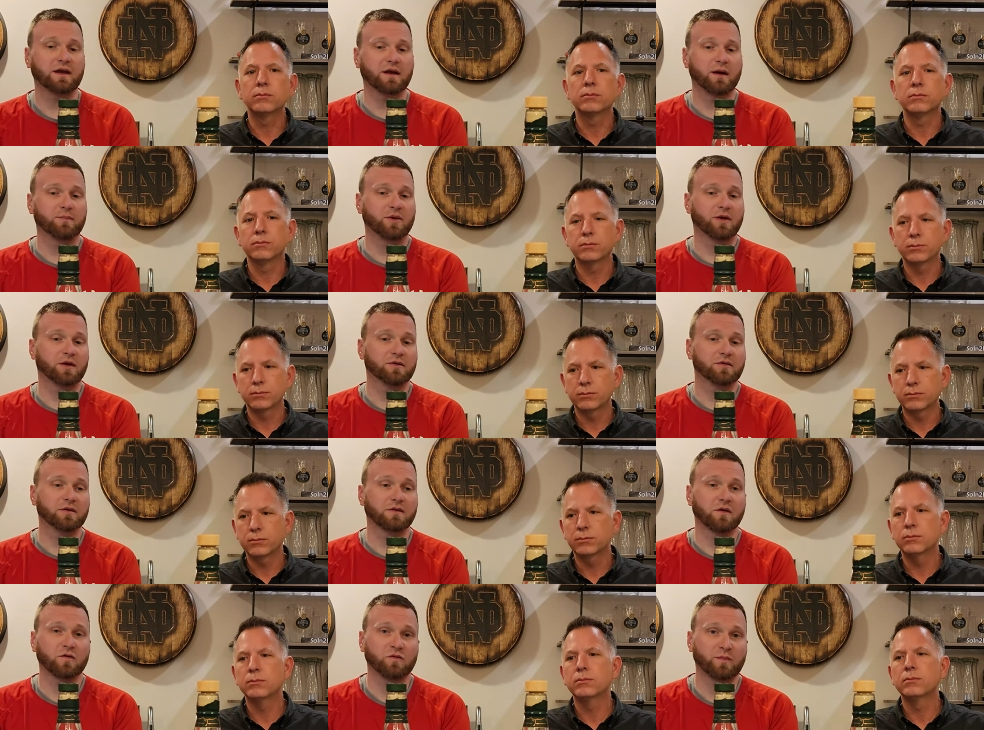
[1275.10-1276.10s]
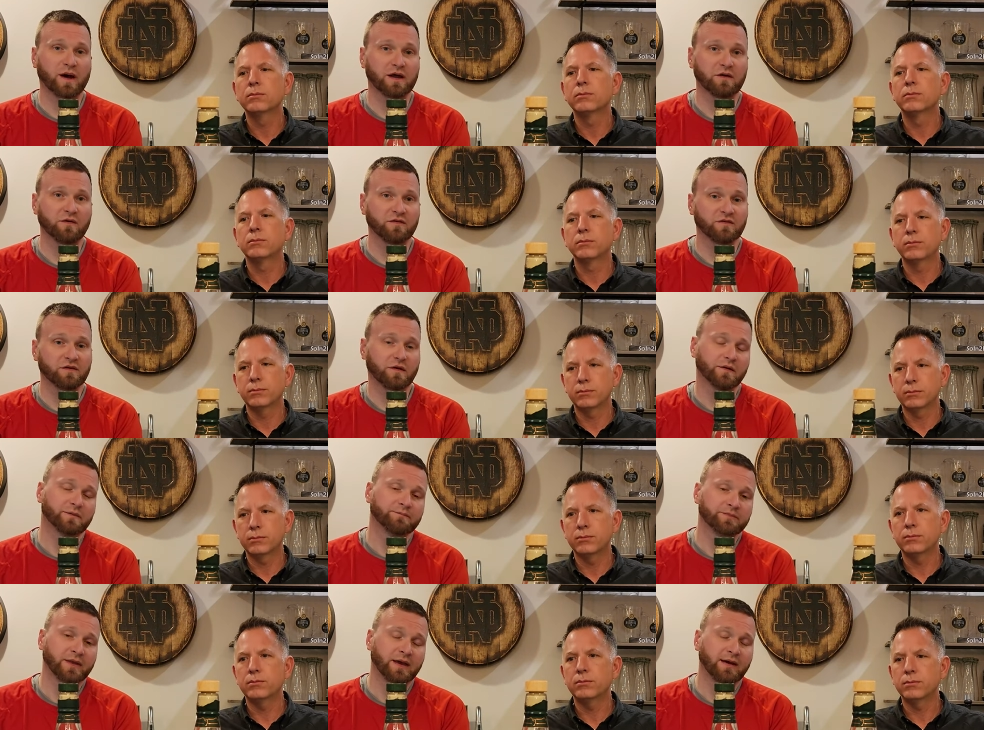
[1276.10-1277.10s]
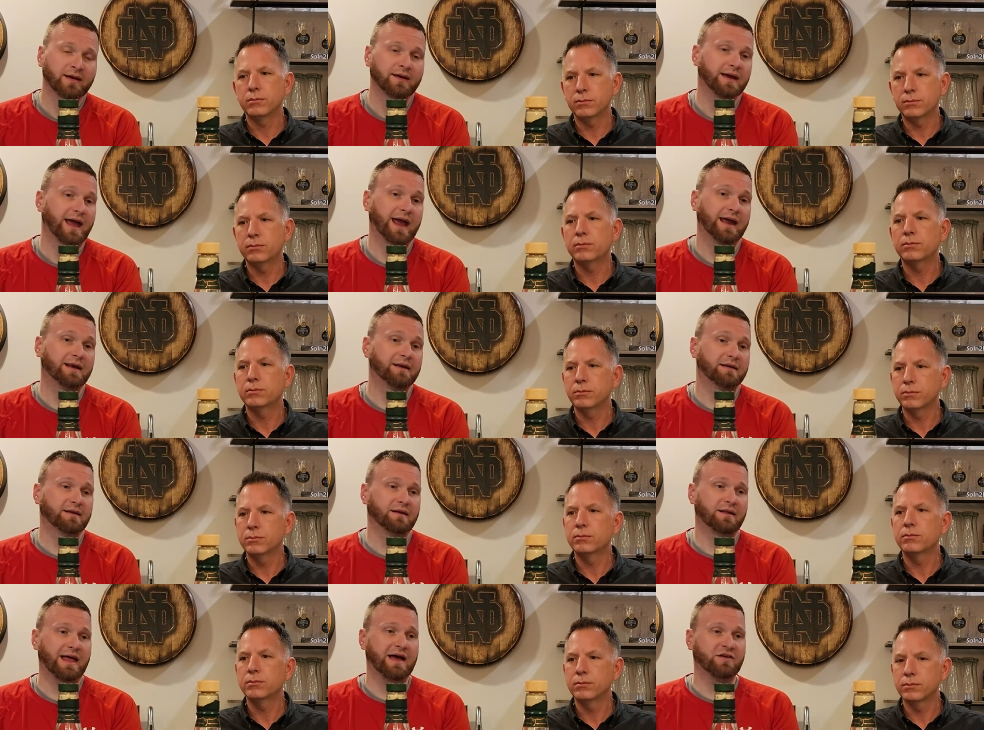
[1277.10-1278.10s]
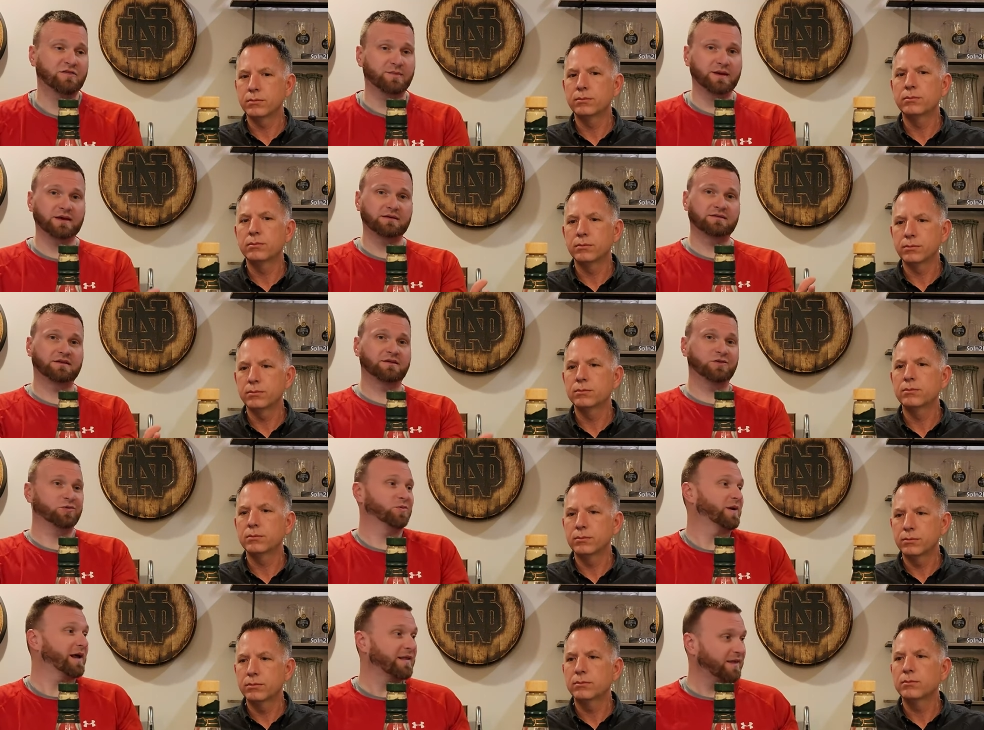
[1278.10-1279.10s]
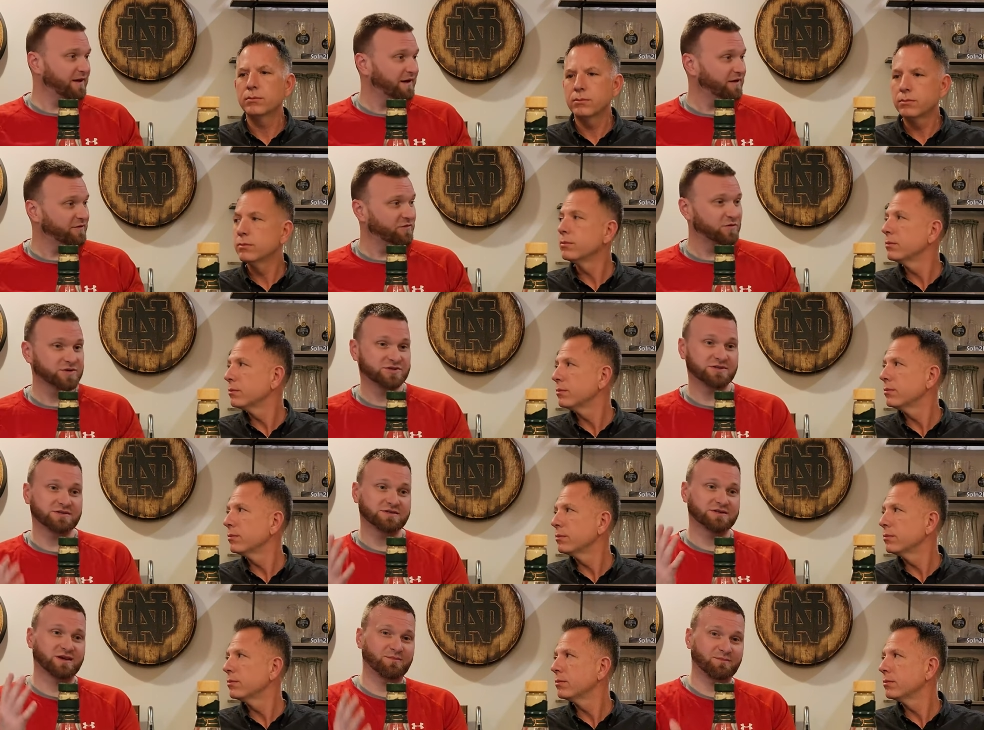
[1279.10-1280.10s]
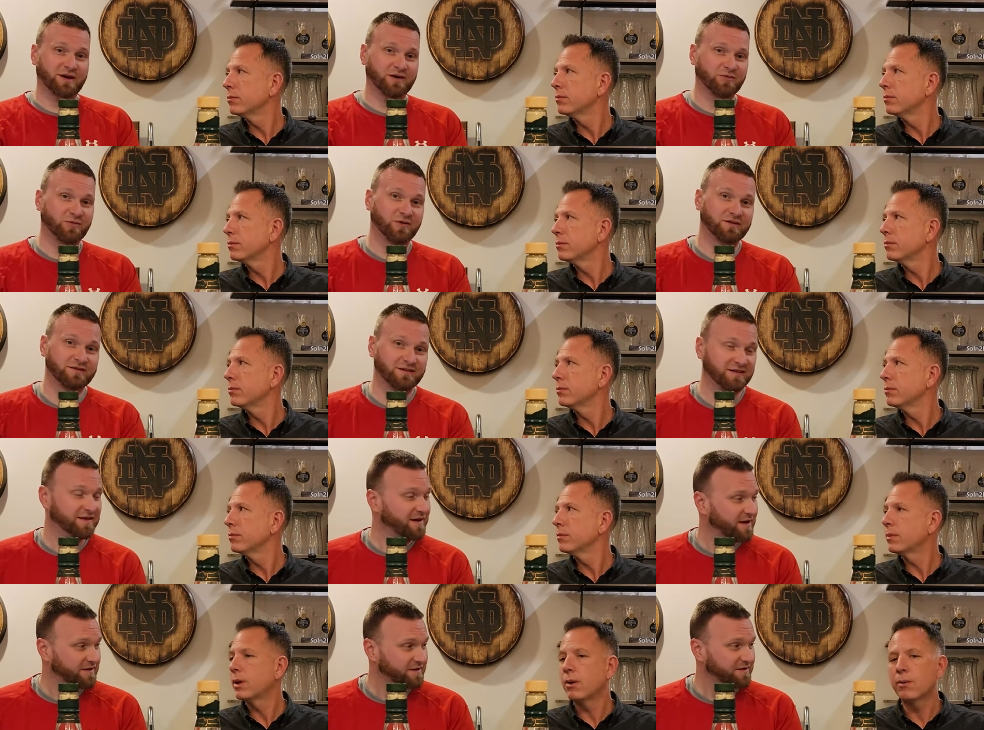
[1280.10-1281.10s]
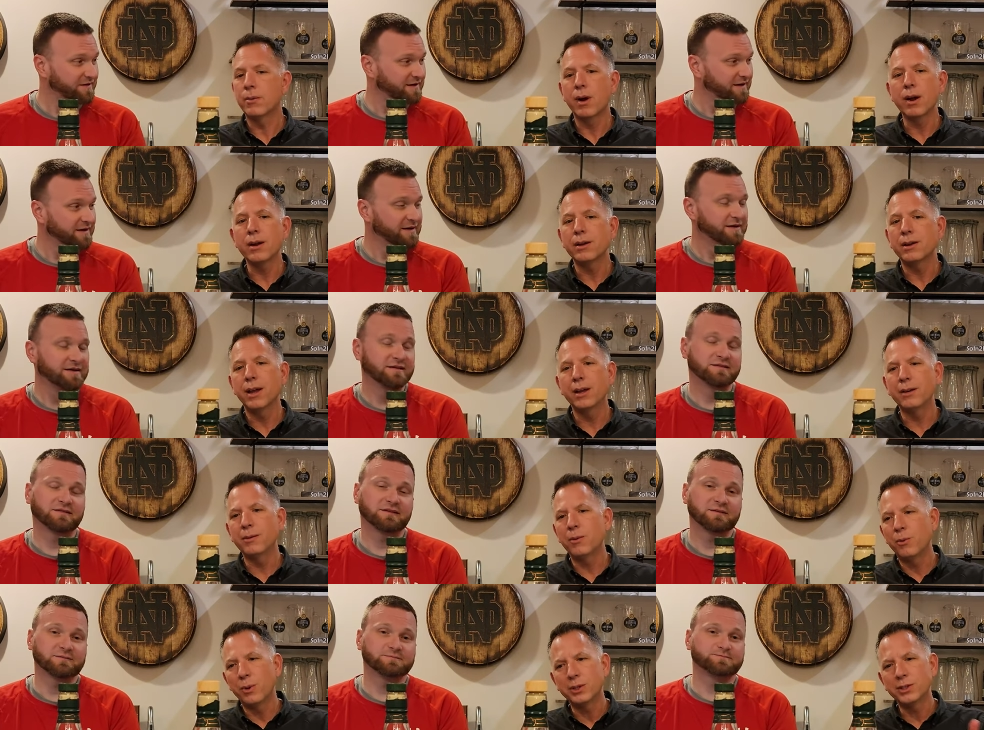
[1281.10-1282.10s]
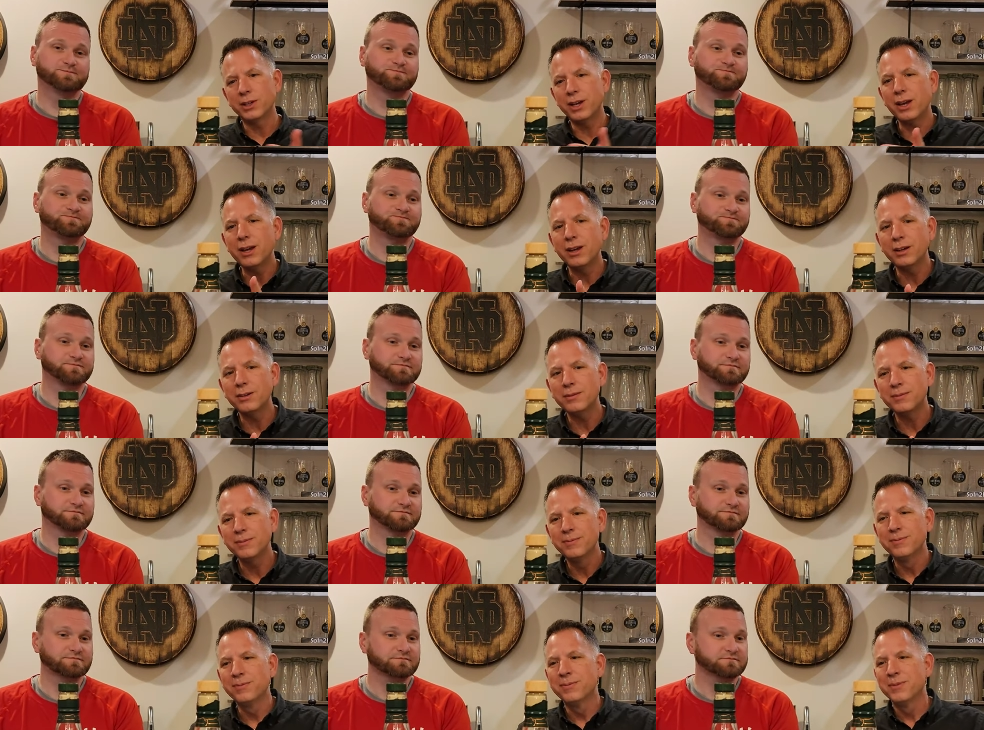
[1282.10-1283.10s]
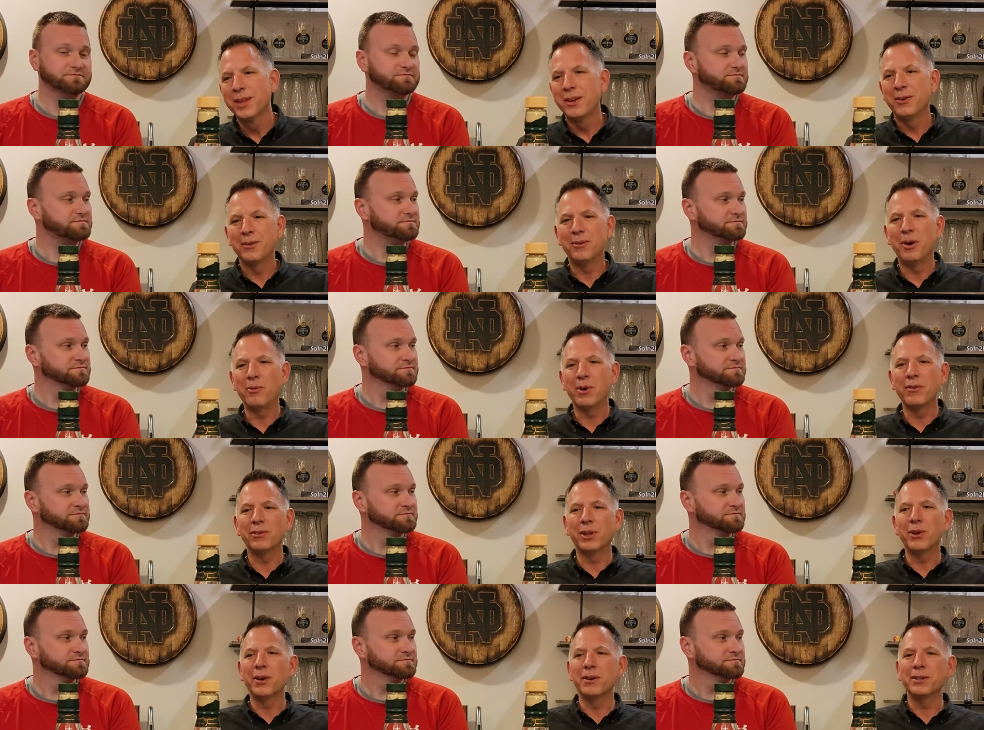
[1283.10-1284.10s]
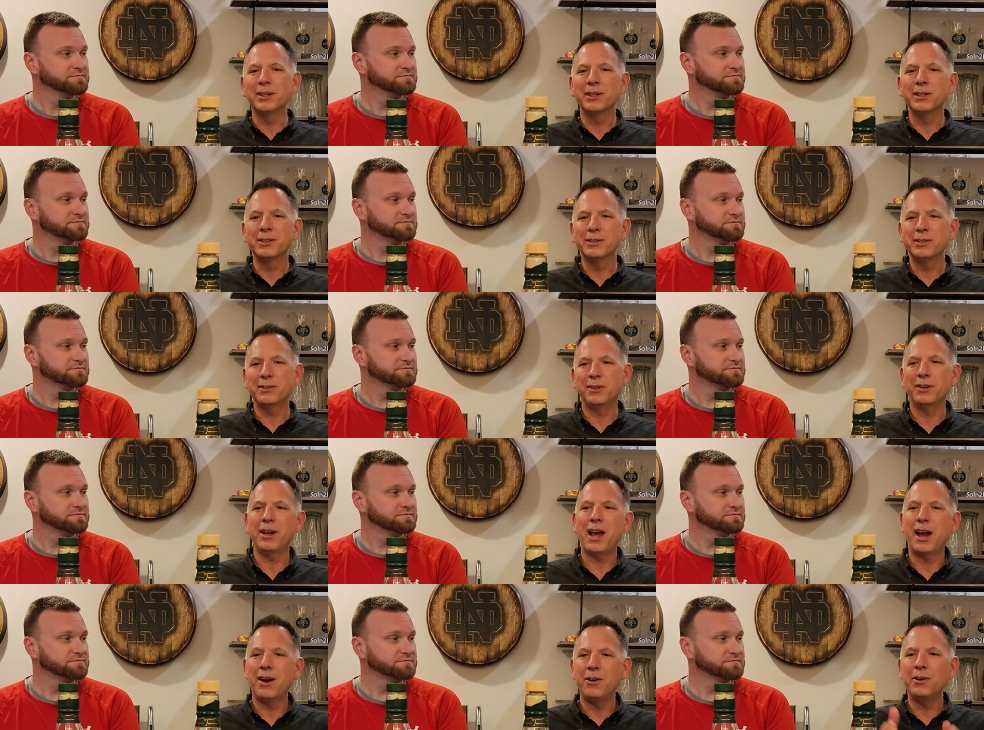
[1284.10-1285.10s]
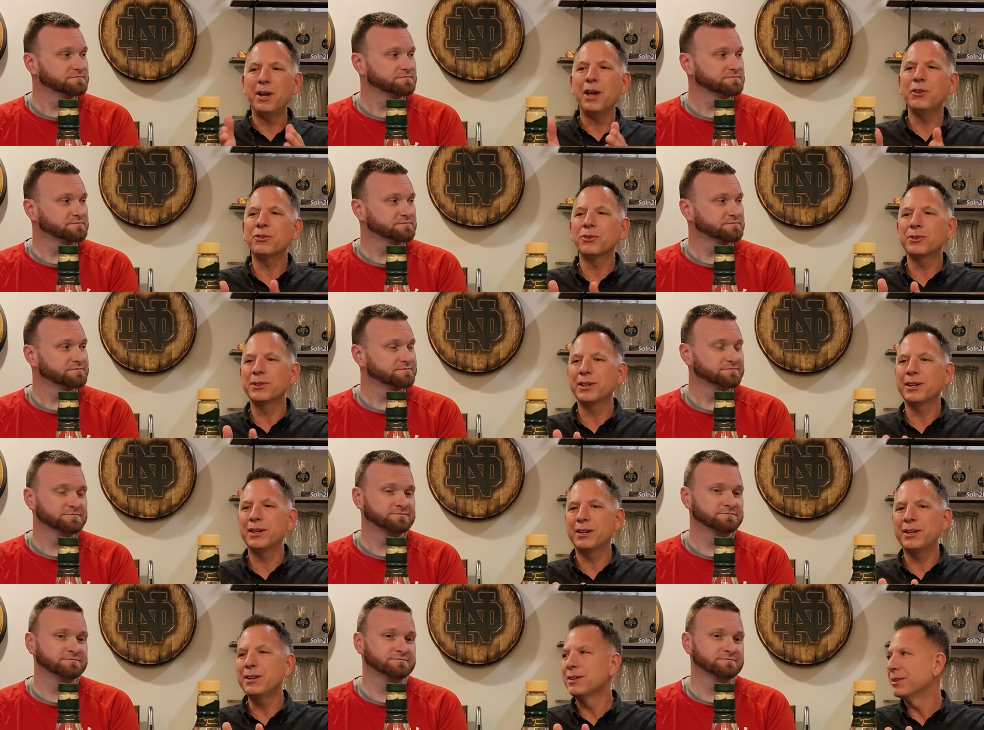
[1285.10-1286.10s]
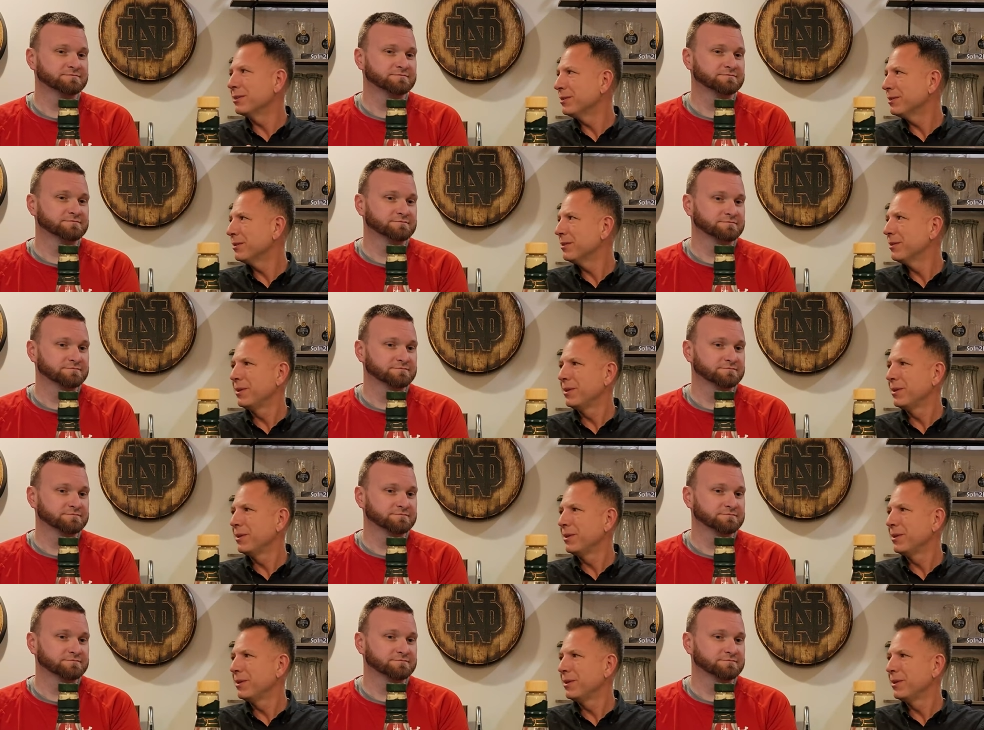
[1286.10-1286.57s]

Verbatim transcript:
Speaker 1: a couple hundred of those bottles. So, and it allows me to do what I love, which is compare one to the
Speaker 2: other. Right. And once again, what we've learned is look how interesting it is.